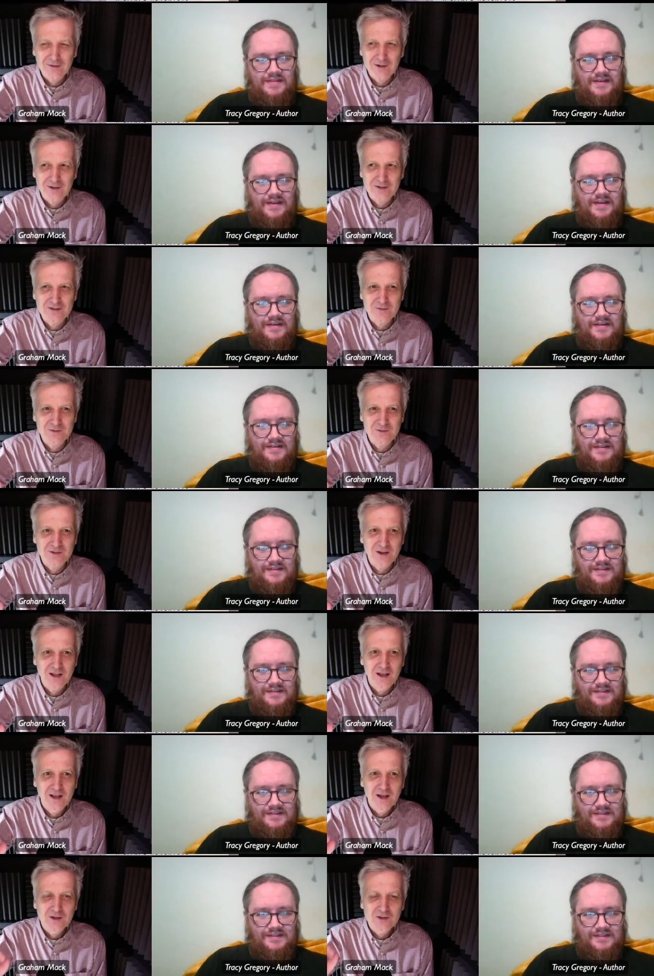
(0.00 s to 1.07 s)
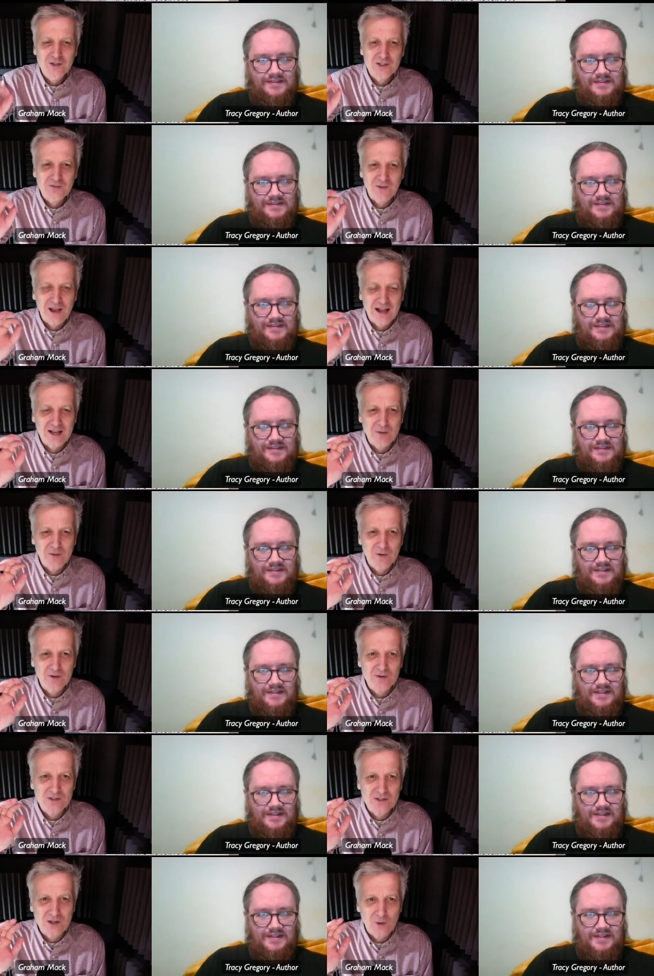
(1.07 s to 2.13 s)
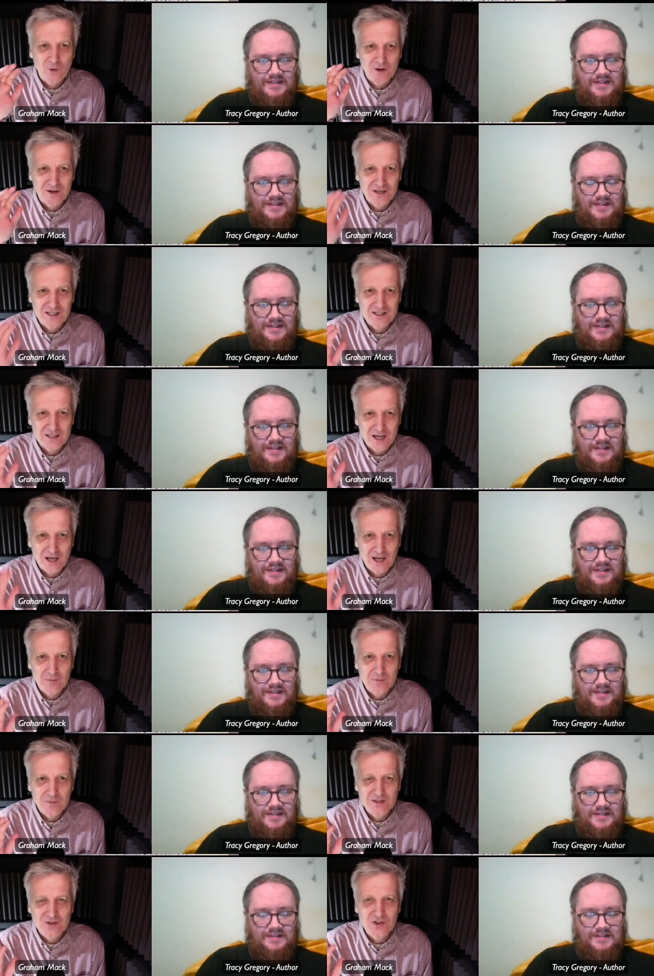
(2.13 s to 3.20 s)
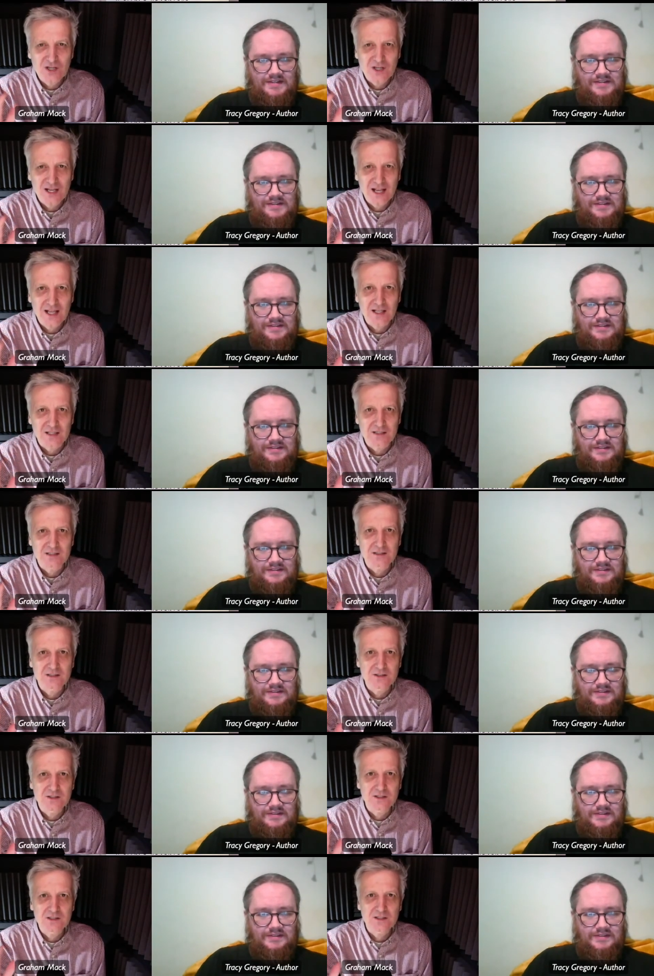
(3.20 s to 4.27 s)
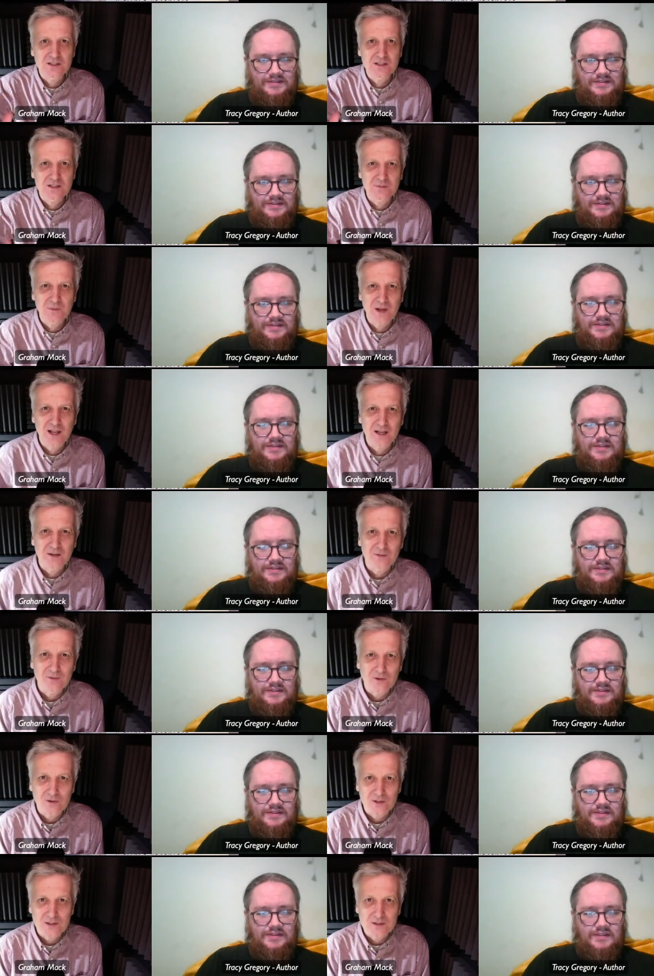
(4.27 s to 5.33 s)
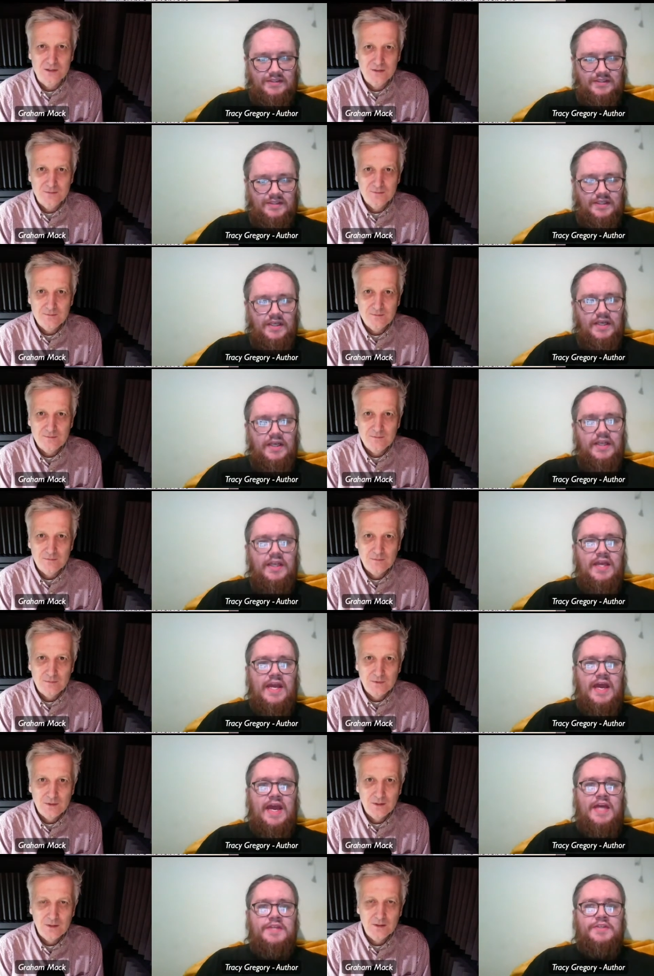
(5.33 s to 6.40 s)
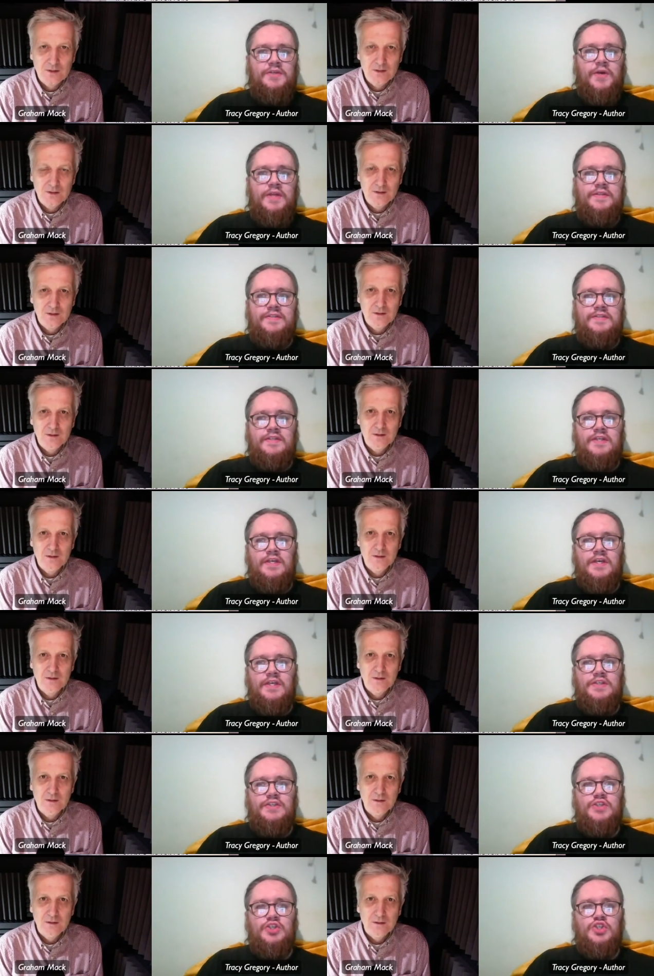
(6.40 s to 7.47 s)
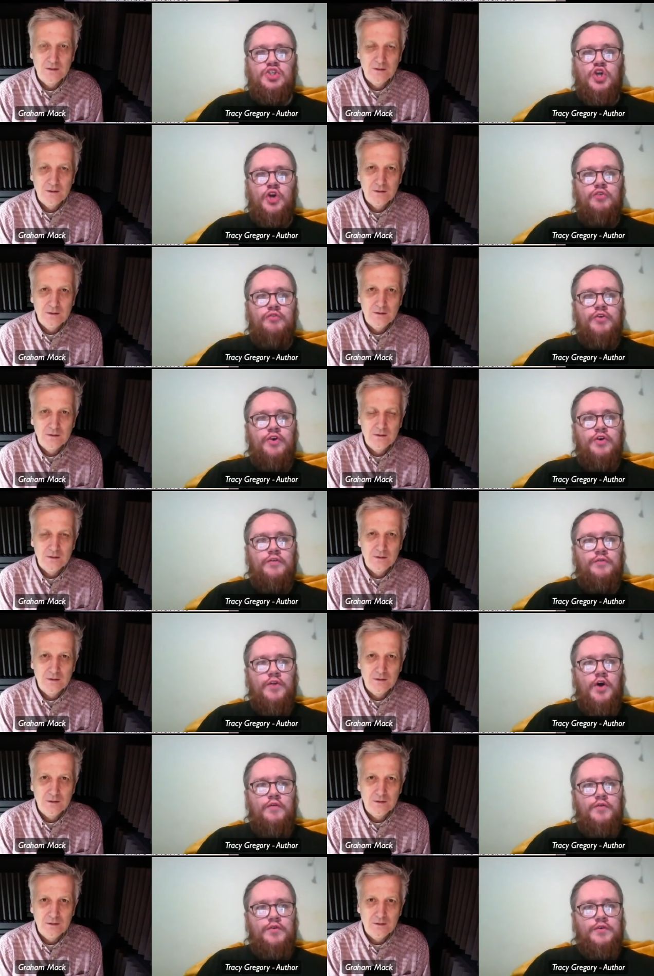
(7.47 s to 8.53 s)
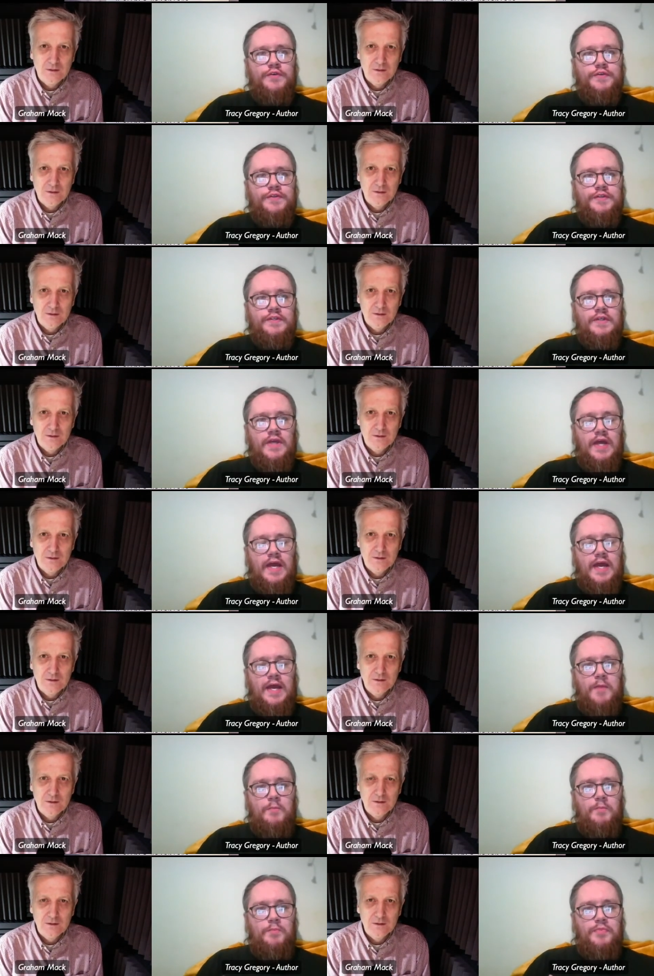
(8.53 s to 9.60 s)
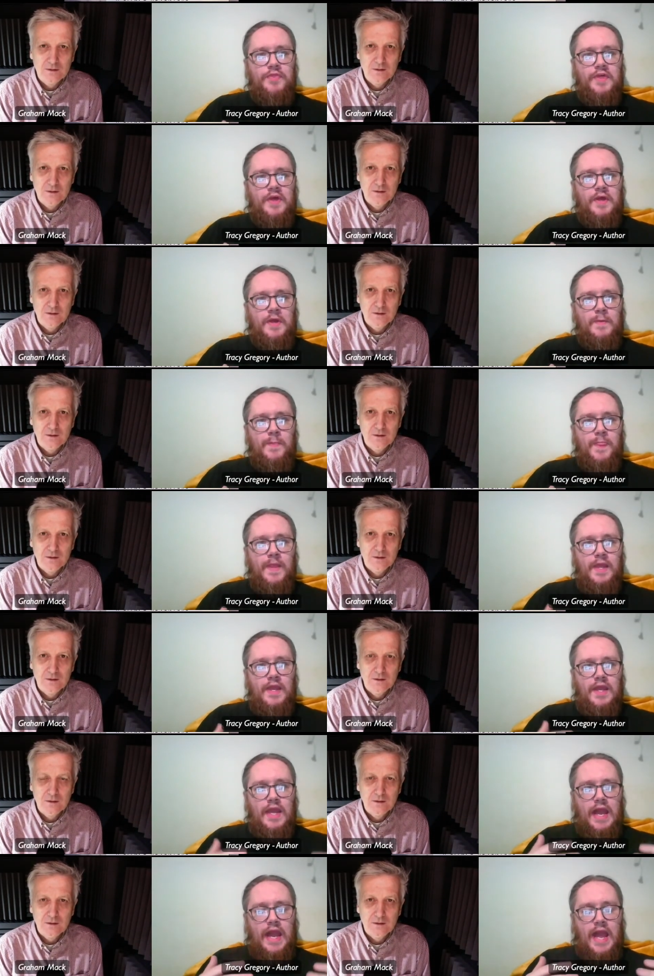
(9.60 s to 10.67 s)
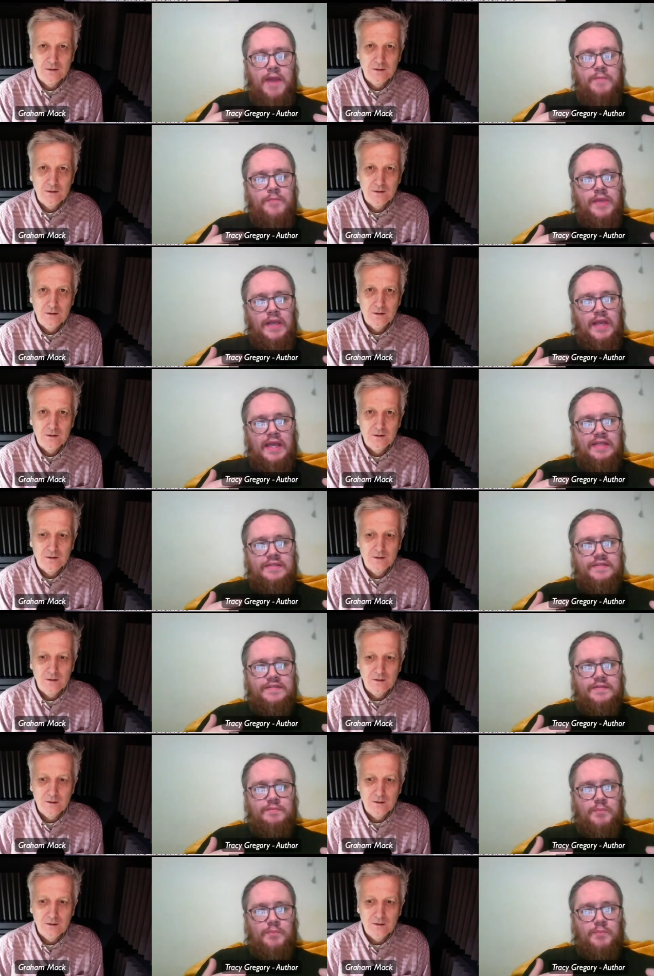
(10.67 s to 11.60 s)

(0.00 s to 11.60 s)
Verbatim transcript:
Speaker 1: yeah. I've got those numbers right. Just for anyone who doesn't know what lit RPG is, just explain it for us.
Speaker 2: Yeah, so it's a, it's a genre of novels um, that emulates